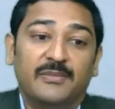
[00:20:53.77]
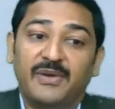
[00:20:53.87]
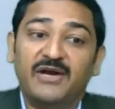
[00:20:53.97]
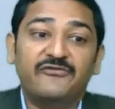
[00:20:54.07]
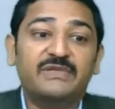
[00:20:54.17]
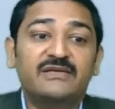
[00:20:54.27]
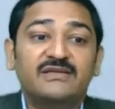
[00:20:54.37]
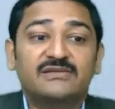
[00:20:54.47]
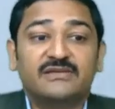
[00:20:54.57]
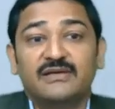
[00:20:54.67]
Apart from
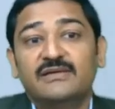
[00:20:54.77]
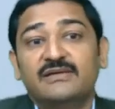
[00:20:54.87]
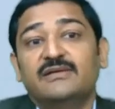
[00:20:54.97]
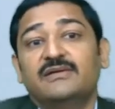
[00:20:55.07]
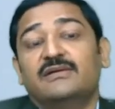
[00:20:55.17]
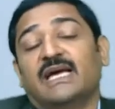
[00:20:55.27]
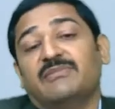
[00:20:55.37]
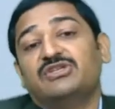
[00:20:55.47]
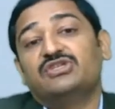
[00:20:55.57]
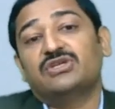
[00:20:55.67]
that, the third
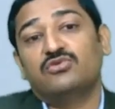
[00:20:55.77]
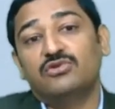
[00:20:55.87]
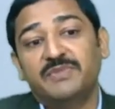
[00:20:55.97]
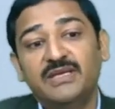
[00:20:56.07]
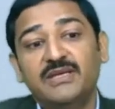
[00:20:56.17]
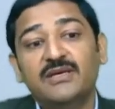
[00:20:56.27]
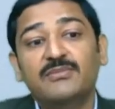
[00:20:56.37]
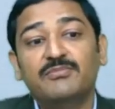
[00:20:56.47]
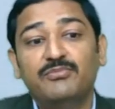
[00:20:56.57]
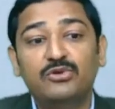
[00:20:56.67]
dimension could be
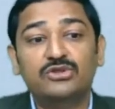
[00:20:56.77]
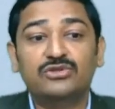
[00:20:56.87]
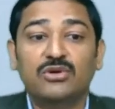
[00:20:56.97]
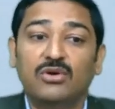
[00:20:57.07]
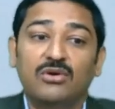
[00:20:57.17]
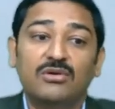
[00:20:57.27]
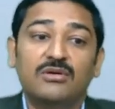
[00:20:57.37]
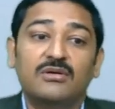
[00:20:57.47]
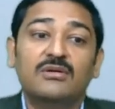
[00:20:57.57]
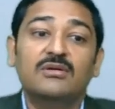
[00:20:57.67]
push
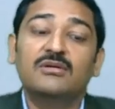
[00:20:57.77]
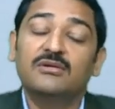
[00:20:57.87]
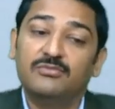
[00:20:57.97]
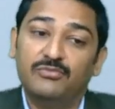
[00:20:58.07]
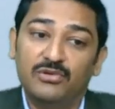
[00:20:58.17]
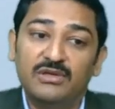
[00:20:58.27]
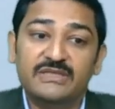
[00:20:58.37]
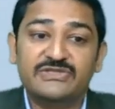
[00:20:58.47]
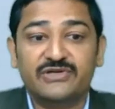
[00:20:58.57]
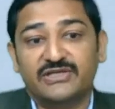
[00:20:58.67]
or
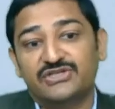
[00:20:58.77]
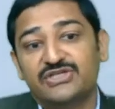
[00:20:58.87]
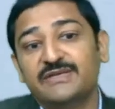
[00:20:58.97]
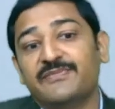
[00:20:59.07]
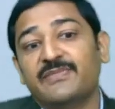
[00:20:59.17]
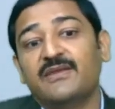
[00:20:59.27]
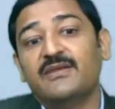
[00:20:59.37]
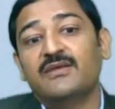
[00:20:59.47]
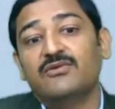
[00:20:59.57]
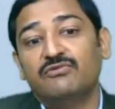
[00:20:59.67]
pull strategy,
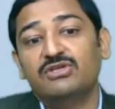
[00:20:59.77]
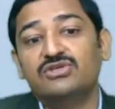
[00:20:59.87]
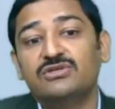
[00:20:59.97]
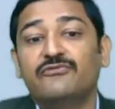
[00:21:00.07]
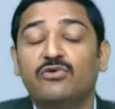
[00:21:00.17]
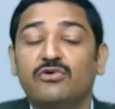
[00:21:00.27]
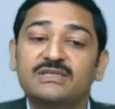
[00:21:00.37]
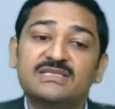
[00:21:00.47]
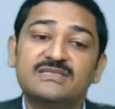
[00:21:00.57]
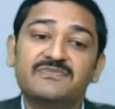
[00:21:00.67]
which
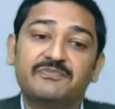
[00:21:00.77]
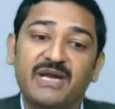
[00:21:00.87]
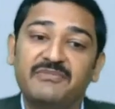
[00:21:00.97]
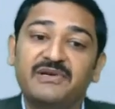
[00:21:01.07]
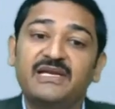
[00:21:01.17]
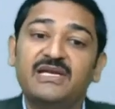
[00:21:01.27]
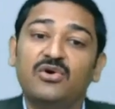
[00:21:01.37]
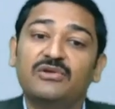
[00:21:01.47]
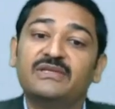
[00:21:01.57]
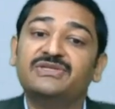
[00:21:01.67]
focuses
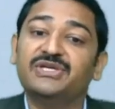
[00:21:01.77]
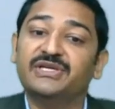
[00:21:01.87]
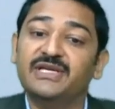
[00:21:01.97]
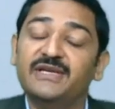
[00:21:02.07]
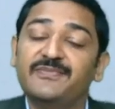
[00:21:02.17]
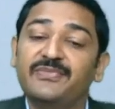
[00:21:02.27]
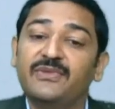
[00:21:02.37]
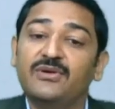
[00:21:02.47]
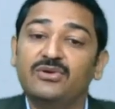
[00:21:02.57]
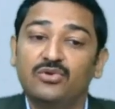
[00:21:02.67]
primarily on the degree
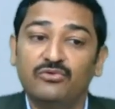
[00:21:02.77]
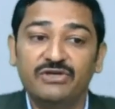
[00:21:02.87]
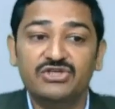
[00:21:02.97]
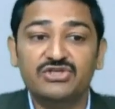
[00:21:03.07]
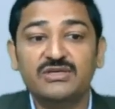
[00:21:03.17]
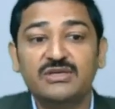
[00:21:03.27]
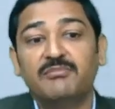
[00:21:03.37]
to which